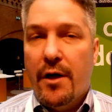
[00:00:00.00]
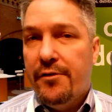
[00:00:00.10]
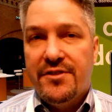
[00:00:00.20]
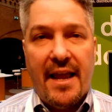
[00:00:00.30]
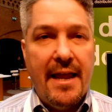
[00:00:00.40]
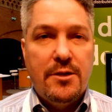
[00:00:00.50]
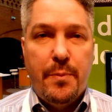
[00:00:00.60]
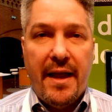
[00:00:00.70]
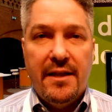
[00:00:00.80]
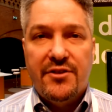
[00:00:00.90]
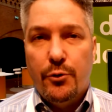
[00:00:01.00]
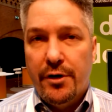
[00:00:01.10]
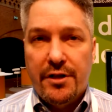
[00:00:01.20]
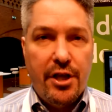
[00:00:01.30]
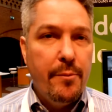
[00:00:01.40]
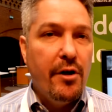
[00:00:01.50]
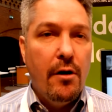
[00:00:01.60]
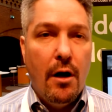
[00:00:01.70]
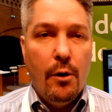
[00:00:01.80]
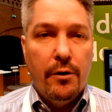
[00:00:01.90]
whether it's HBase or
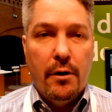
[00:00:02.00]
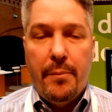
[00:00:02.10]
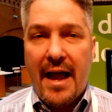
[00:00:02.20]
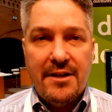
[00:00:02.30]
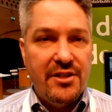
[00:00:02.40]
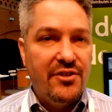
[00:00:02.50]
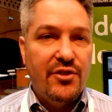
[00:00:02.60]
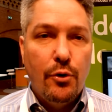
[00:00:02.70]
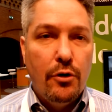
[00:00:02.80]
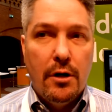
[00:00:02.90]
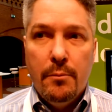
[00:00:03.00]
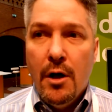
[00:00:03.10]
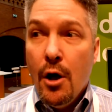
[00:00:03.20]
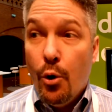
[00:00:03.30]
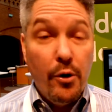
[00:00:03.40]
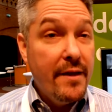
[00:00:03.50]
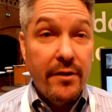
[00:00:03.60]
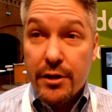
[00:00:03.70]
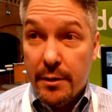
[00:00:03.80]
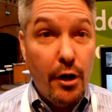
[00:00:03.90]
Accumulo or Apache Storm or
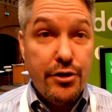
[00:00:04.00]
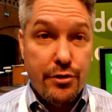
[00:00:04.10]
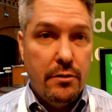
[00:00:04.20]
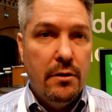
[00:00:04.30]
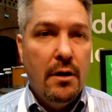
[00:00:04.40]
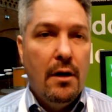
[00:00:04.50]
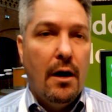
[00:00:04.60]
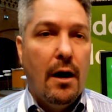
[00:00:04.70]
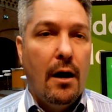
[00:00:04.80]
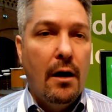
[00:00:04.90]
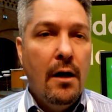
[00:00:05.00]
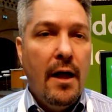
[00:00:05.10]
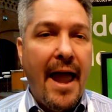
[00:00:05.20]
even commercial uh,